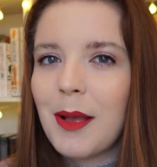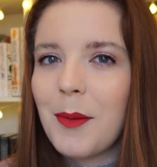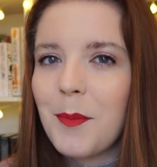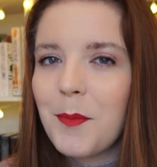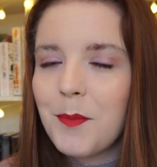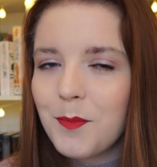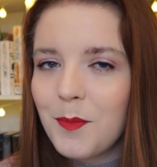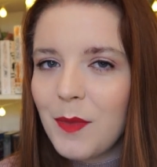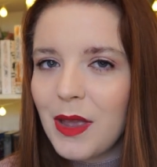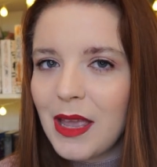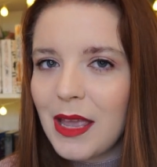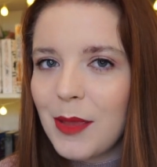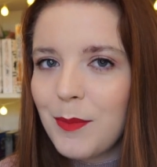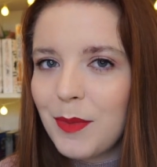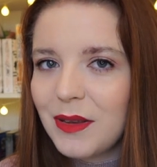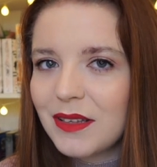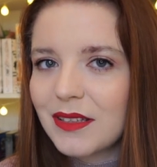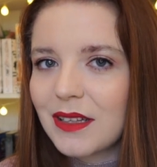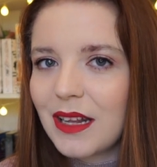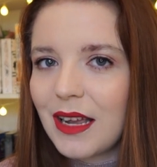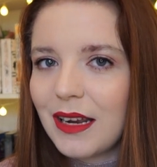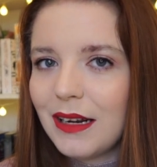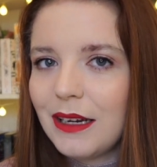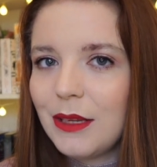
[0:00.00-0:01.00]
may be
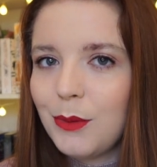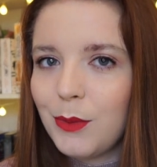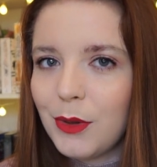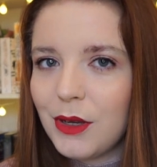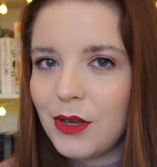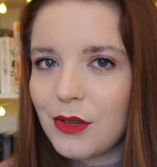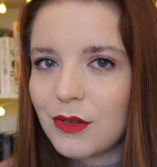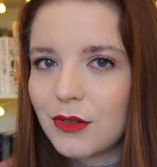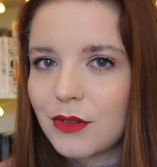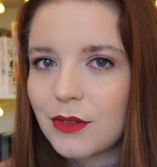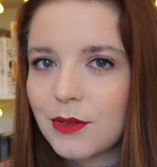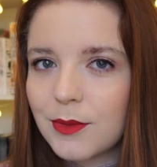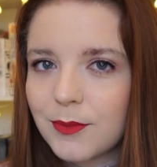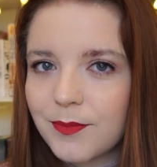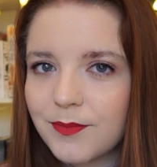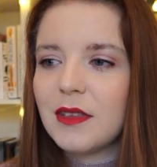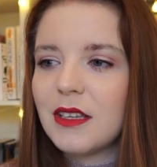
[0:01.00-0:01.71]
slightly worse.